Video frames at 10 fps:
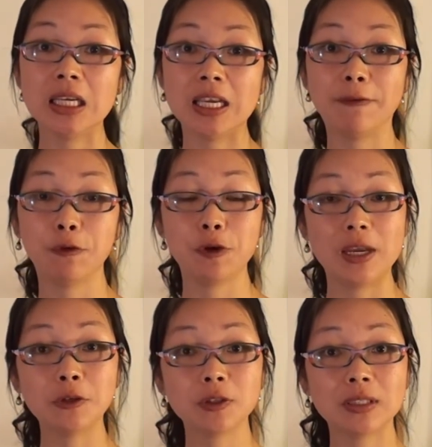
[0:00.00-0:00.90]
If you are
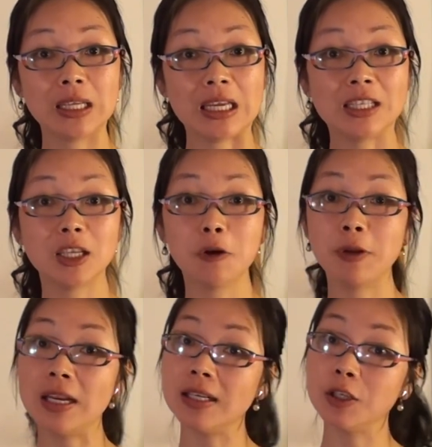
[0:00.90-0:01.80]
interested in
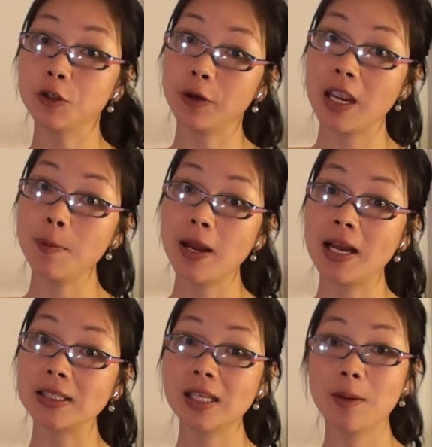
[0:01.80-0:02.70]
donating to help
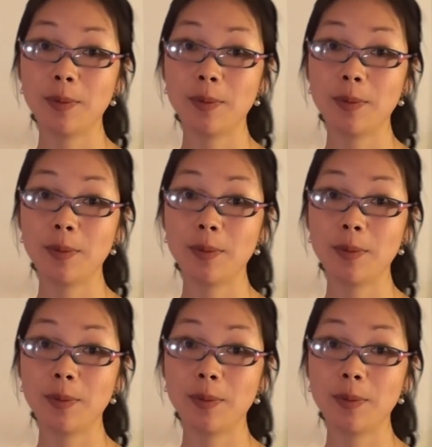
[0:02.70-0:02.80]
us,